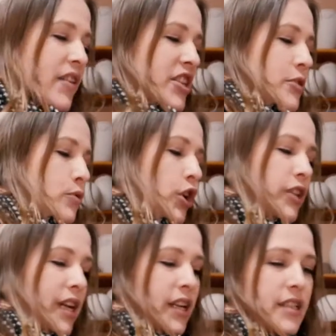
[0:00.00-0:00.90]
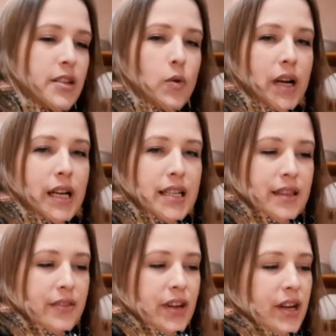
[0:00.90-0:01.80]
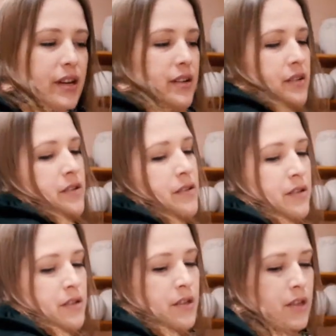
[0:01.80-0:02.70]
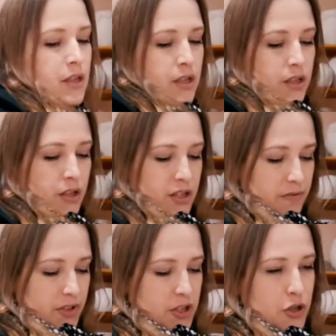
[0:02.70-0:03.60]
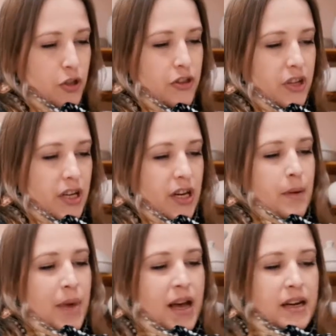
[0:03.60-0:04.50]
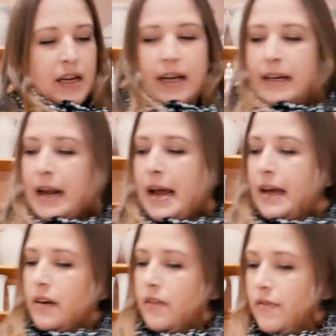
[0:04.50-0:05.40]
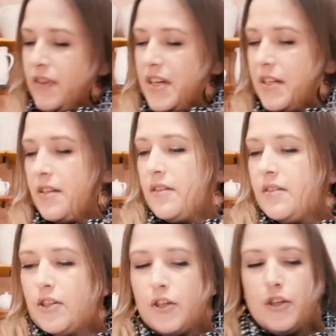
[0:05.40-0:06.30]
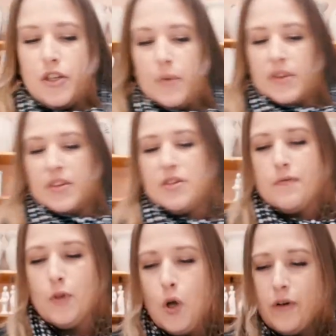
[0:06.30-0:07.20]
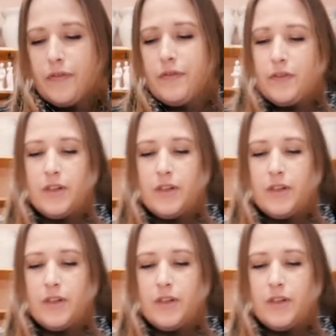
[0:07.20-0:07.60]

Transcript: actually rolled it out quite nice and thick, because if it's too thin and I'm adding like neck and feet, you don't want things to fall off.